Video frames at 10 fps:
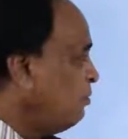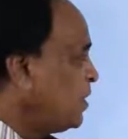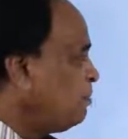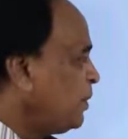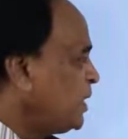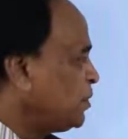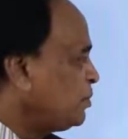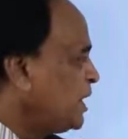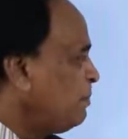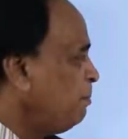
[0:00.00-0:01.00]

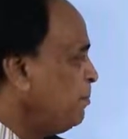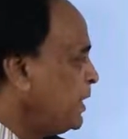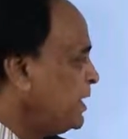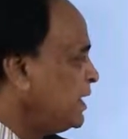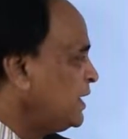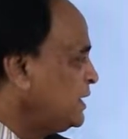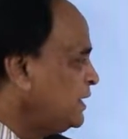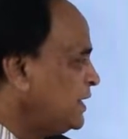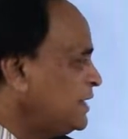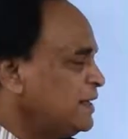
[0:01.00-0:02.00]
1.28 billion
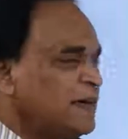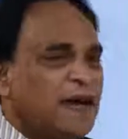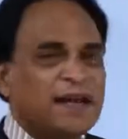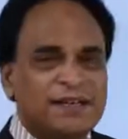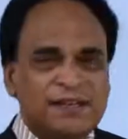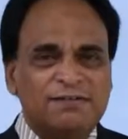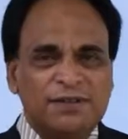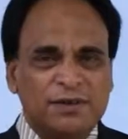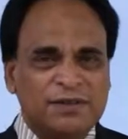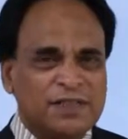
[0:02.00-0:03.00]
daily active
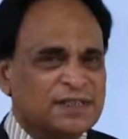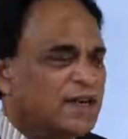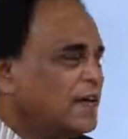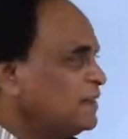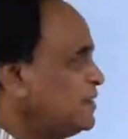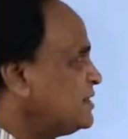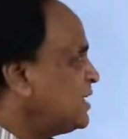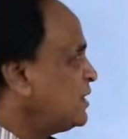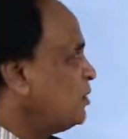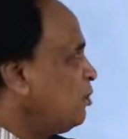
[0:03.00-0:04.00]
users. These
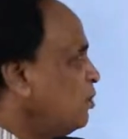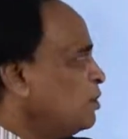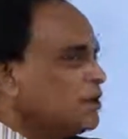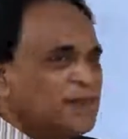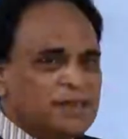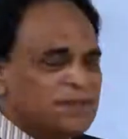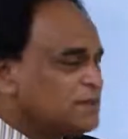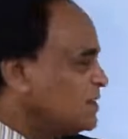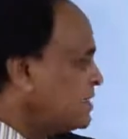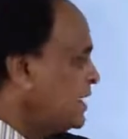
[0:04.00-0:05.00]
are the overall
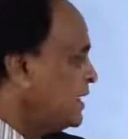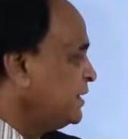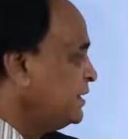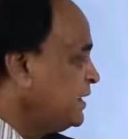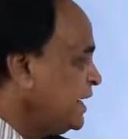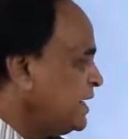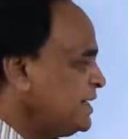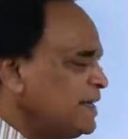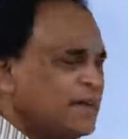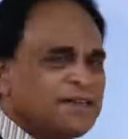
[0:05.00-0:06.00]
users,
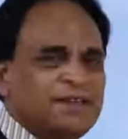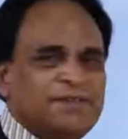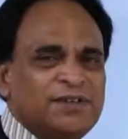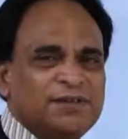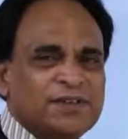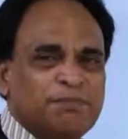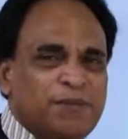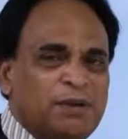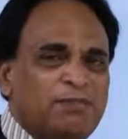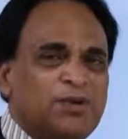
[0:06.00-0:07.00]
daily active users,
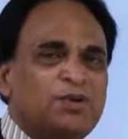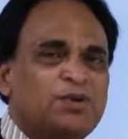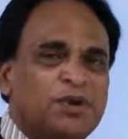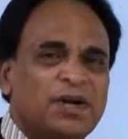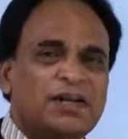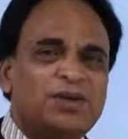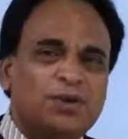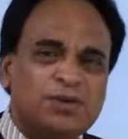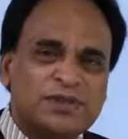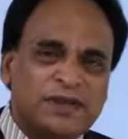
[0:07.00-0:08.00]
people who are
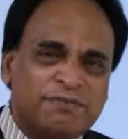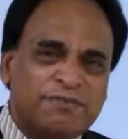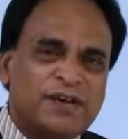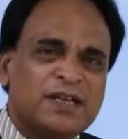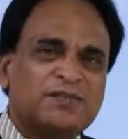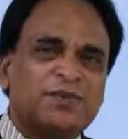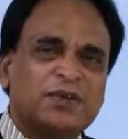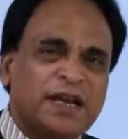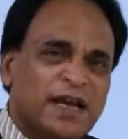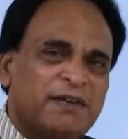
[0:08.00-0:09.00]
using
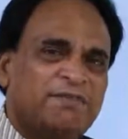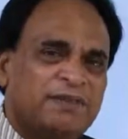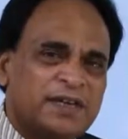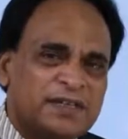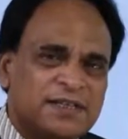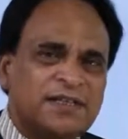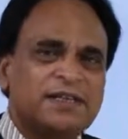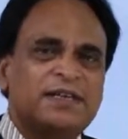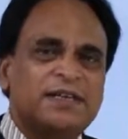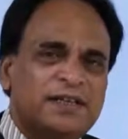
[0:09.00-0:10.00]
Facebook every
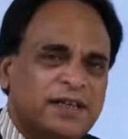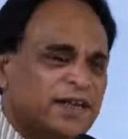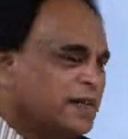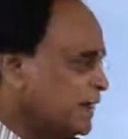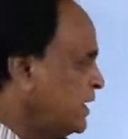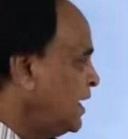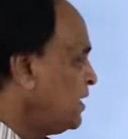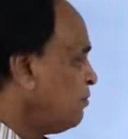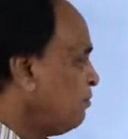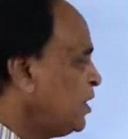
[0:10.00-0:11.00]
single day.
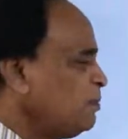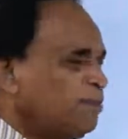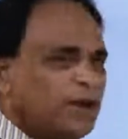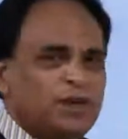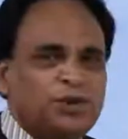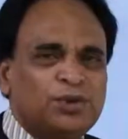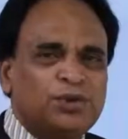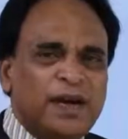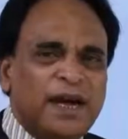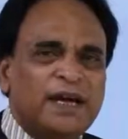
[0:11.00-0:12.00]

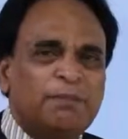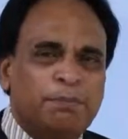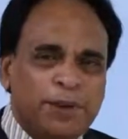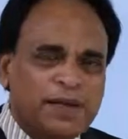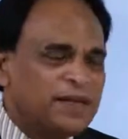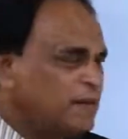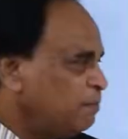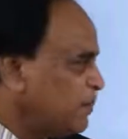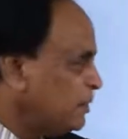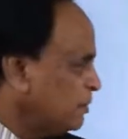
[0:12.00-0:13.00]
1.28
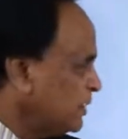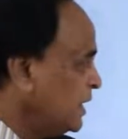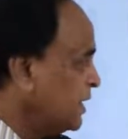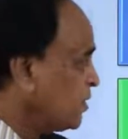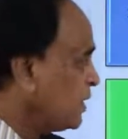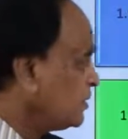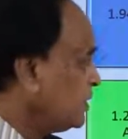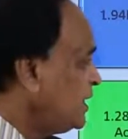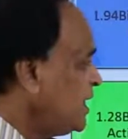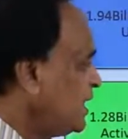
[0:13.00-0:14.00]
billion people. You got
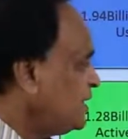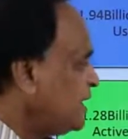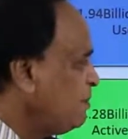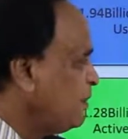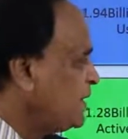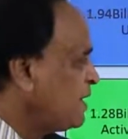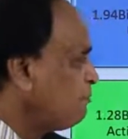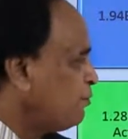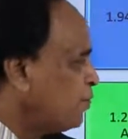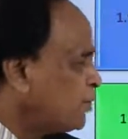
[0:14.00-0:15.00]
300
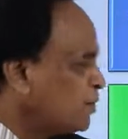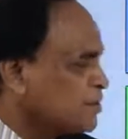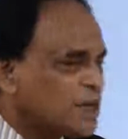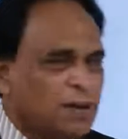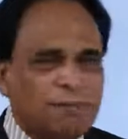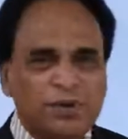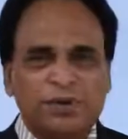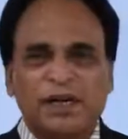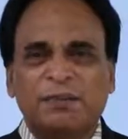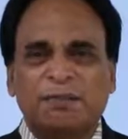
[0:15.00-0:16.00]
million photos
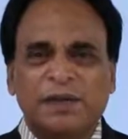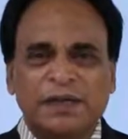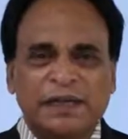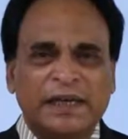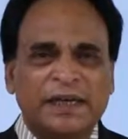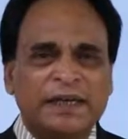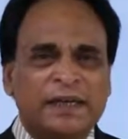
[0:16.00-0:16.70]
uploaded per day.